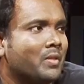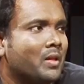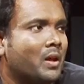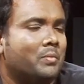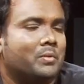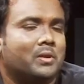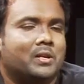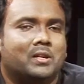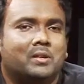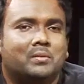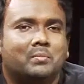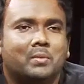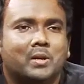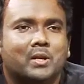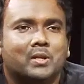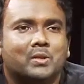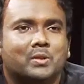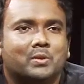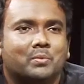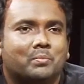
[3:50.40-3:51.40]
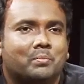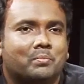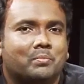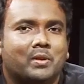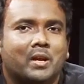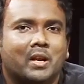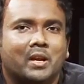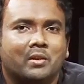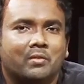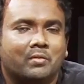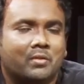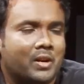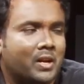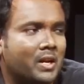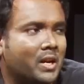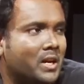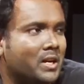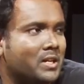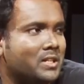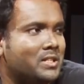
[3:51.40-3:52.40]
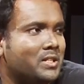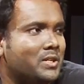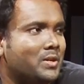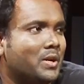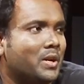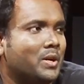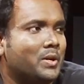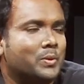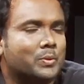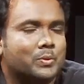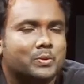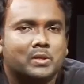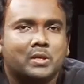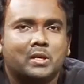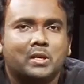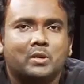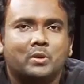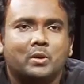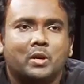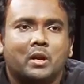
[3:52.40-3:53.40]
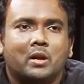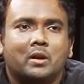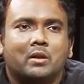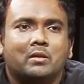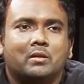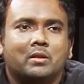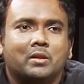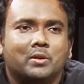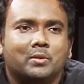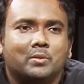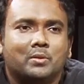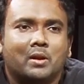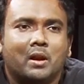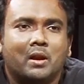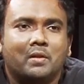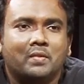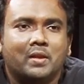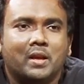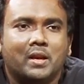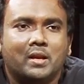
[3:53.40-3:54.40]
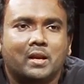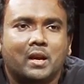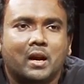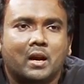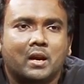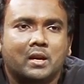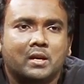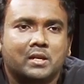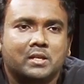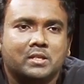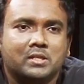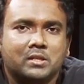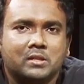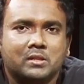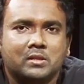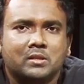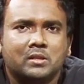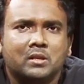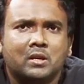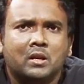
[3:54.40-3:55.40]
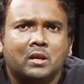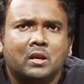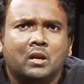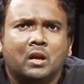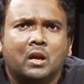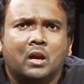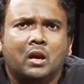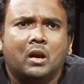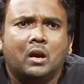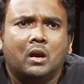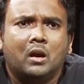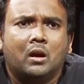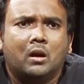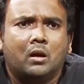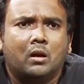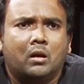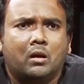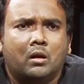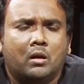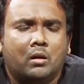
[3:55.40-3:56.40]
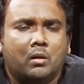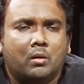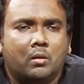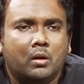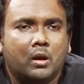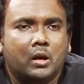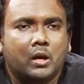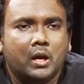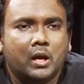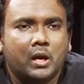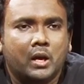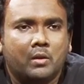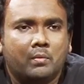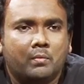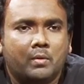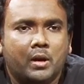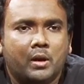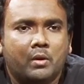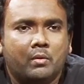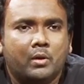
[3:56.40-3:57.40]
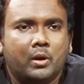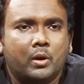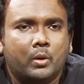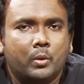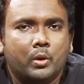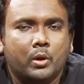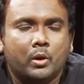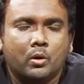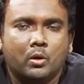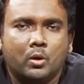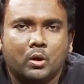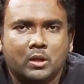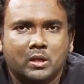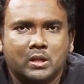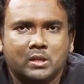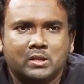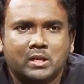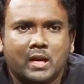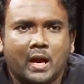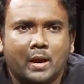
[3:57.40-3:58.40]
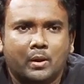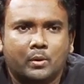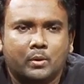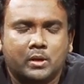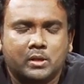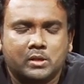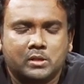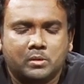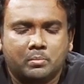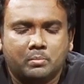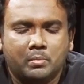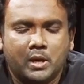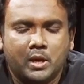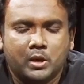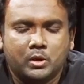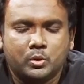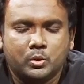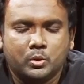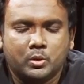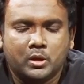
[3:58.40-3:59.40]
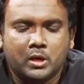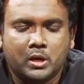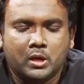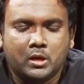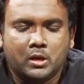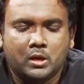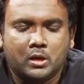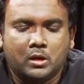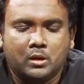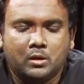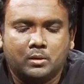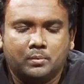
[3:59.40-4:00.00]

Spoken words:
I mean, because you're getting free energy, you can use it. You can run the air conditioner. Again, when you are doing all this calculation, make sure that